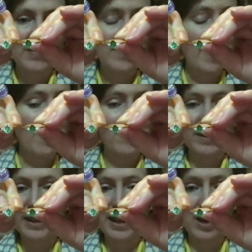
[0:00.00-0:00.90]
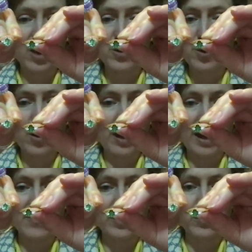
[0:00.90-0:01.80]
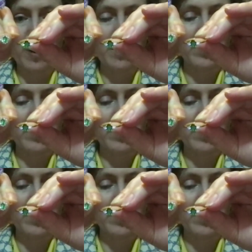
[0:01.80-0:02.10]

Definitely are not having scrambled